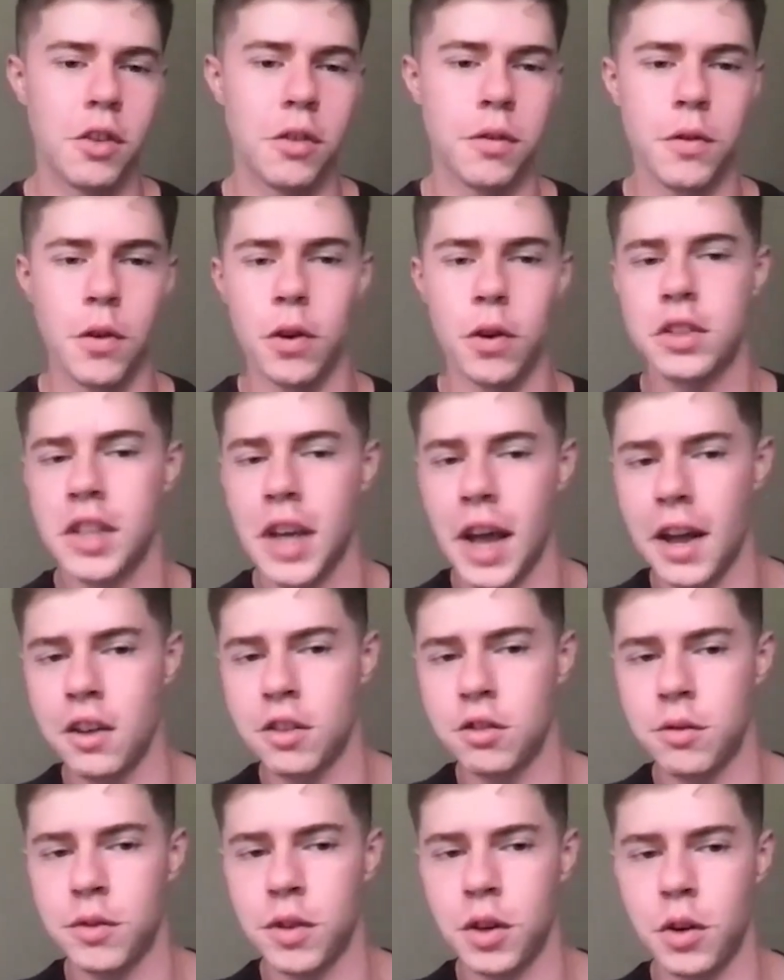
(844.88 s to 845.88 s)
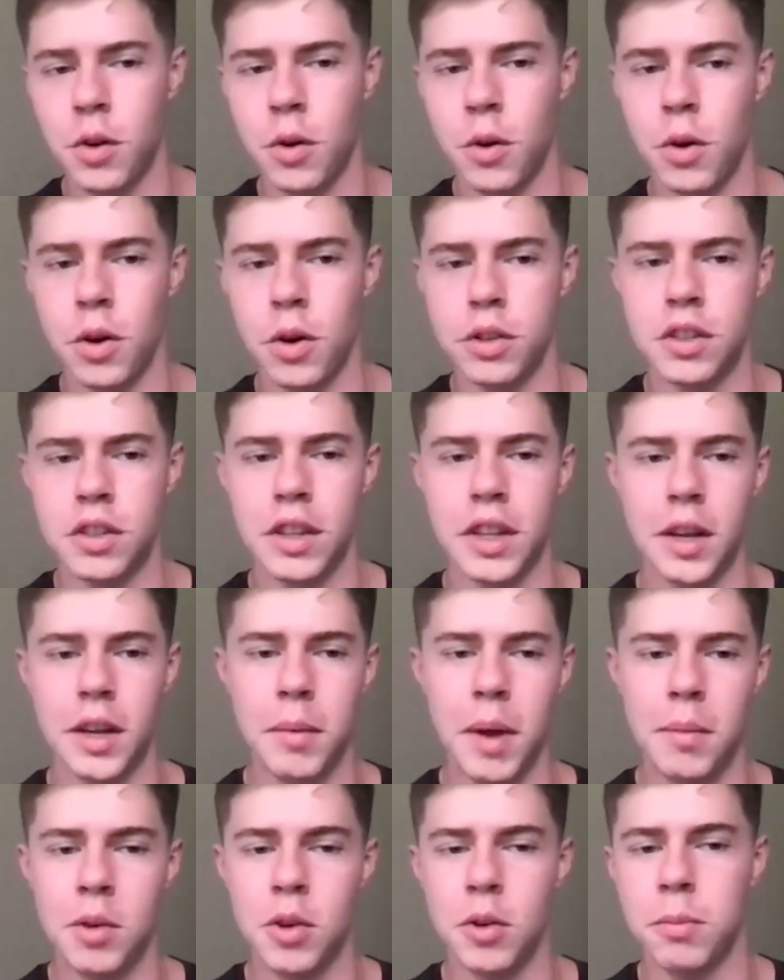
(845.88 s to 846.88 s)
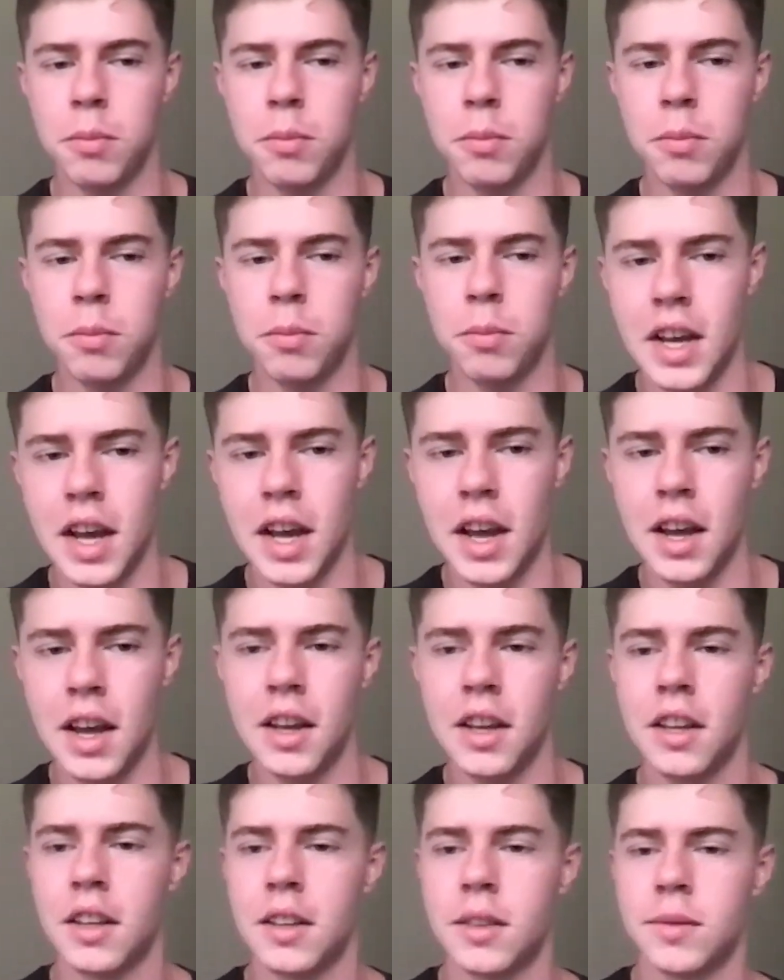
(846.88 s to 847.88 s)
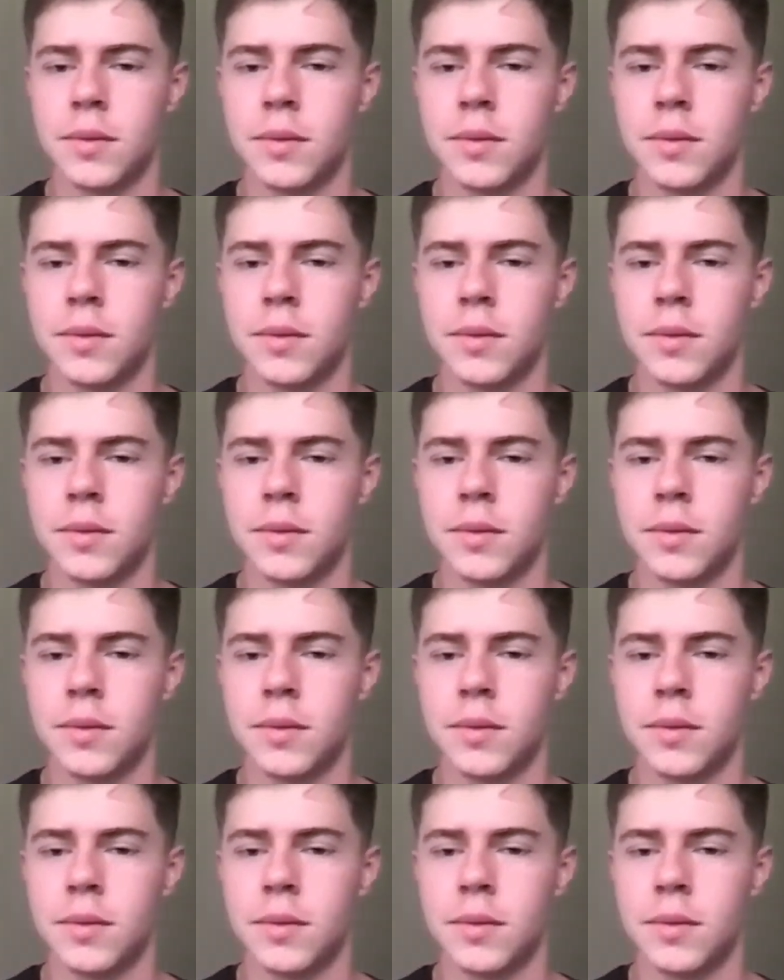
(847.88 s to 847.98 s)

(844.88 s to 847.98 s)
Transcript: your first sales of the course to then maybe your biggest day?